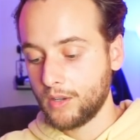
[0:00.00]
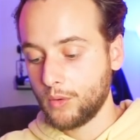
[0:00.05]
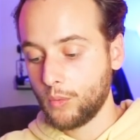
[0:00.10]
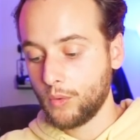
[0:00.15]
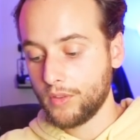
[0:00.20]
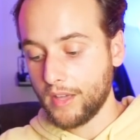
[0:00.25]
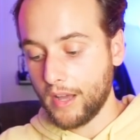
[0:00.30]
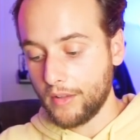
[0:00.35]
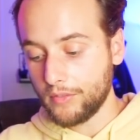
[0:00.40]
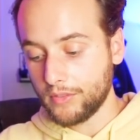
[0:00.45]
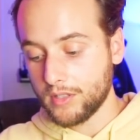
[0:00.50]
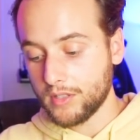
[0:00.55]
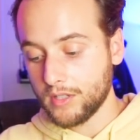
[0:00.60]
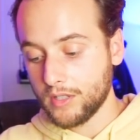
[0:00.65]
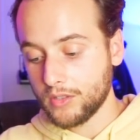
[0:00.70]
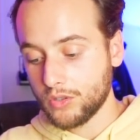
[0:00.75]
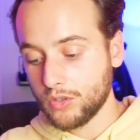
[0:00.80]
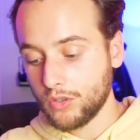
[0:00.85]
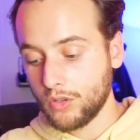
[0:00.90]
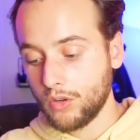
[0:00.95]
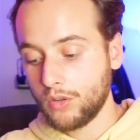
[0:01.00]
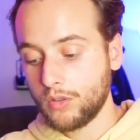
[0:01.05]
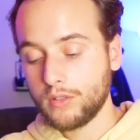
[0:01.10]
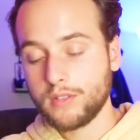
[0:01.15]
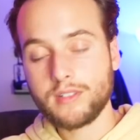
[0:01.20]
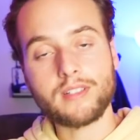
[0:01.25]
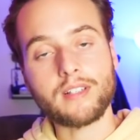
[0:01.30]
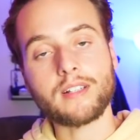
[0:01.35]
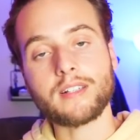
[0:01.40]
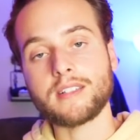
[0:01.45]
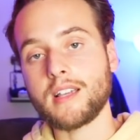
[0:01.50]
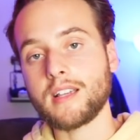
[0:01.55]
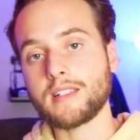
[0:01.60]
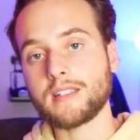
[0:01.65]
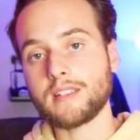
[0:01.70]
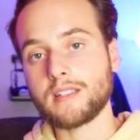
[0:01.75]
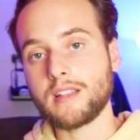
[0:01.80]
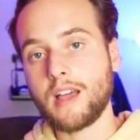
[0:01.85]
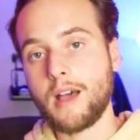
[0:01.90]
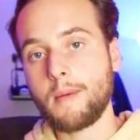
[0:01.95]
Without this control,
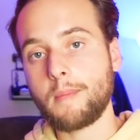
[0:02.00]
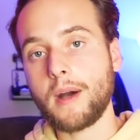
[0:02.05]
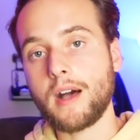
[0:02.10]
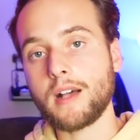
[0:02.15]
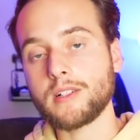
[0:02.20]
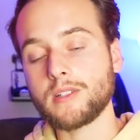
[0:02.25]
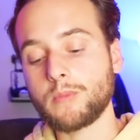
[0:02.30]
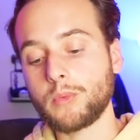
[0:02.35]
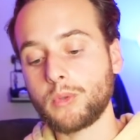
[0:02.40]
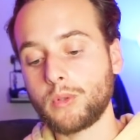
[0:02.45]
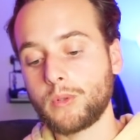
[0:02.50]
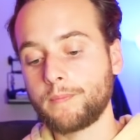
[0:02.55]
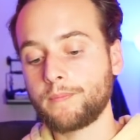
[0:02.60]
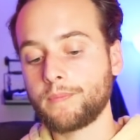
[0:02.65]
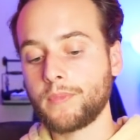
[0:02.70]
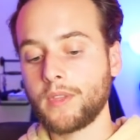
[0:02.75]
success is not possible.